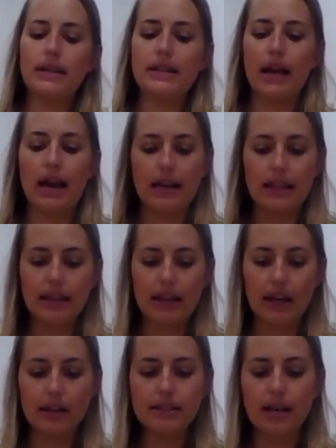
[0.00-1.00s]
I'm gonna go and
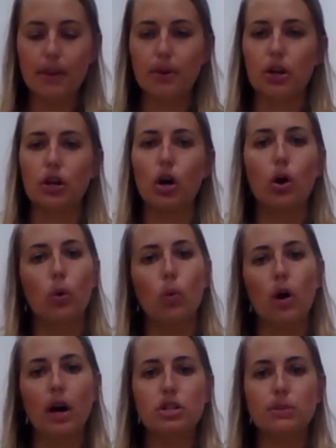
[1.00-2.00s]
wash my hands
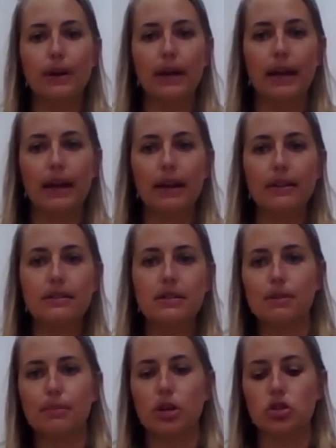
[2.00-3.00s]
to make sure I don't get
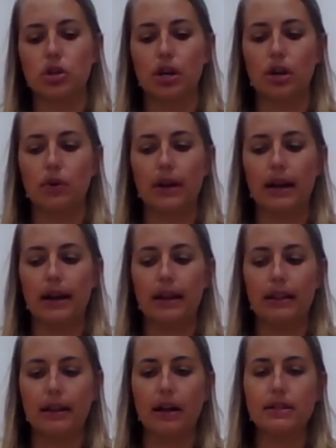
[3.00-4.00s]
anything else in my house
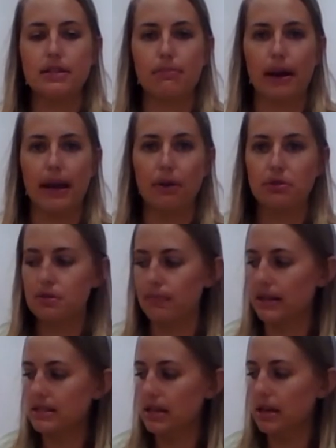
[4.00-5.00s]
messy
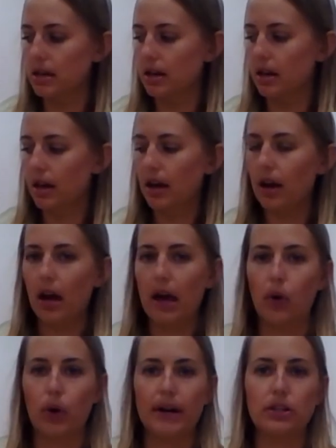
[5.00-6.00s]
or I don't get it on my
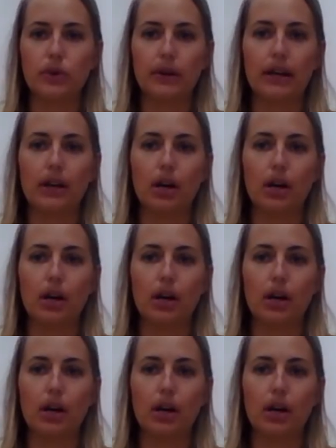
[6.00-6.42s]
clothing.